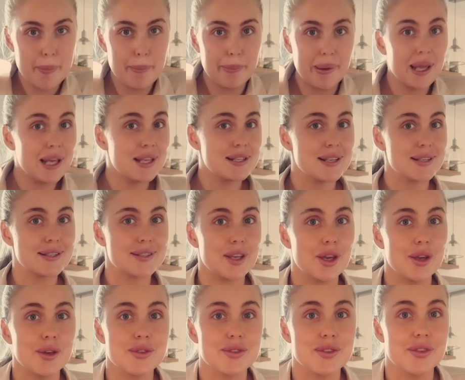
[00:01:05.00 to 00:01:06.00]
please
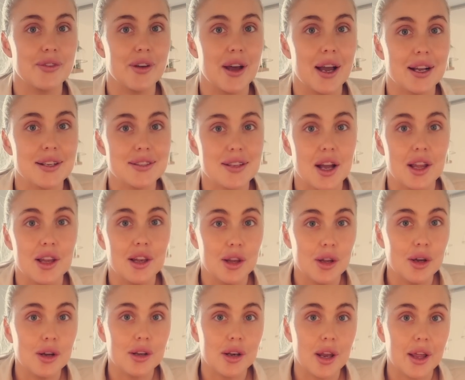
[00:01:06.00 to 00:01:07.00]
excuse the fact I
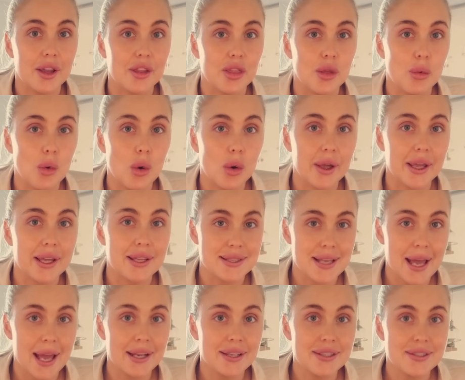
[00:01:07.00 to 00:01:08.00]
look like the Walking
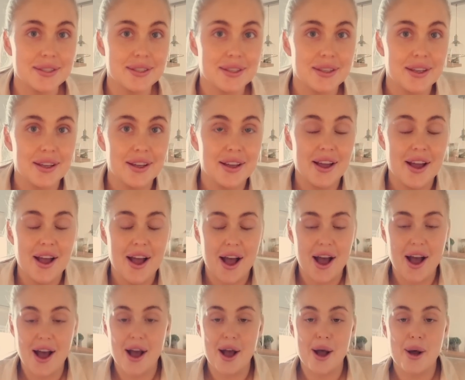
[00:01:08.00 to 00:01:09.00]
Dead.
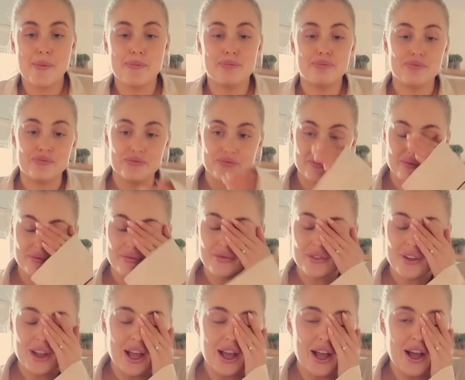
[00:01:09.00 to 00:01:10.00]
Um,
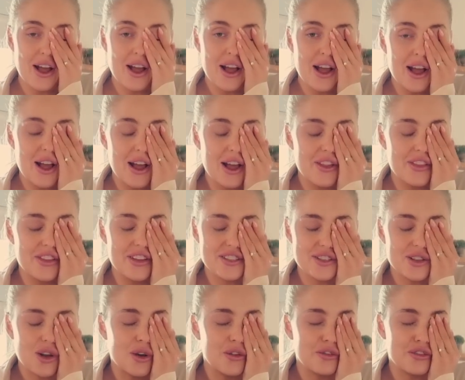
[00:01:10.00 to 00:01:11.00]
this
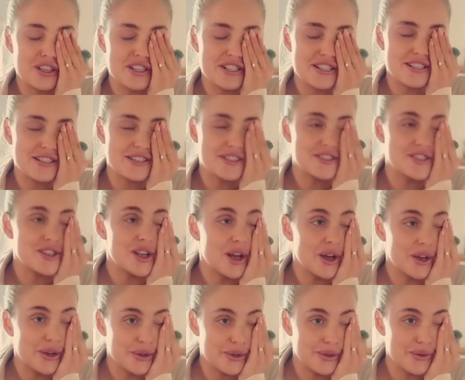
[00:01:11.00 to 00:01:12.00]
coffee is
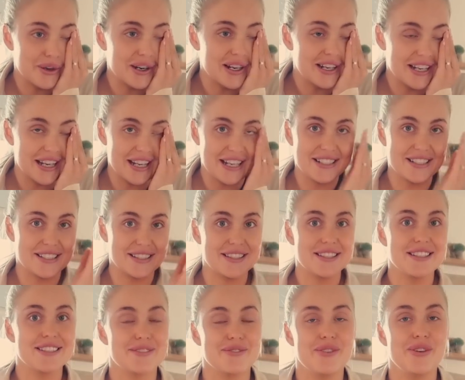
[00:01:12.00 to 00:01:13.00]
so needed
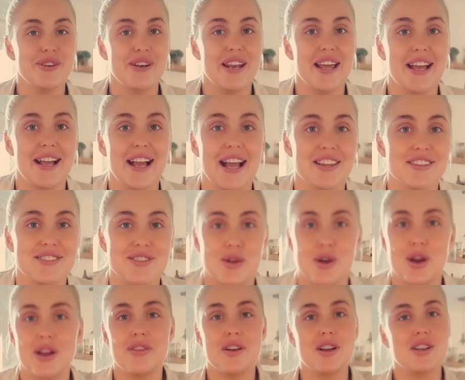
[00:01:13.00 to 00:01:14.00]
this morning, and
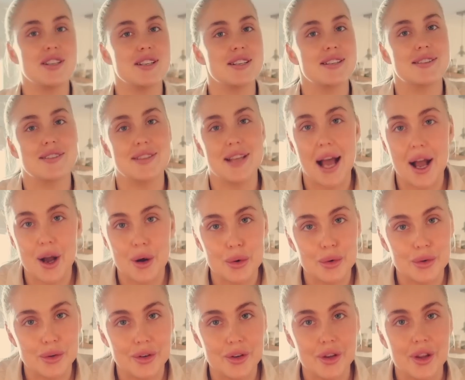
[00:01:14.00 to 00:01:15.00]
sorry if I just
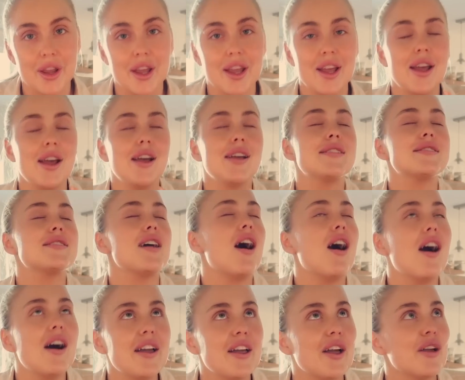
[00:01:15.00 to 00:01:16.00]
sound
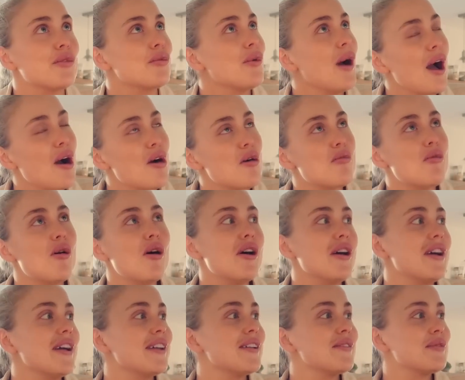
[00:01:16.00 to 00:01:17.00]
tired. Wow,
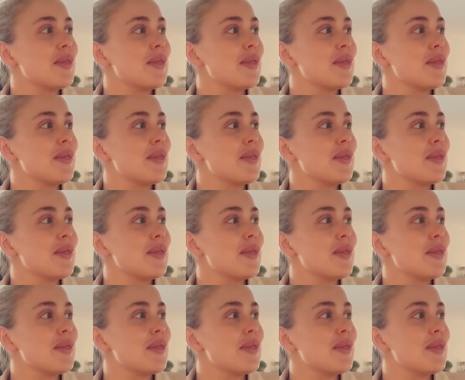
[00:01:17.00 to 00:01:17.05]
what a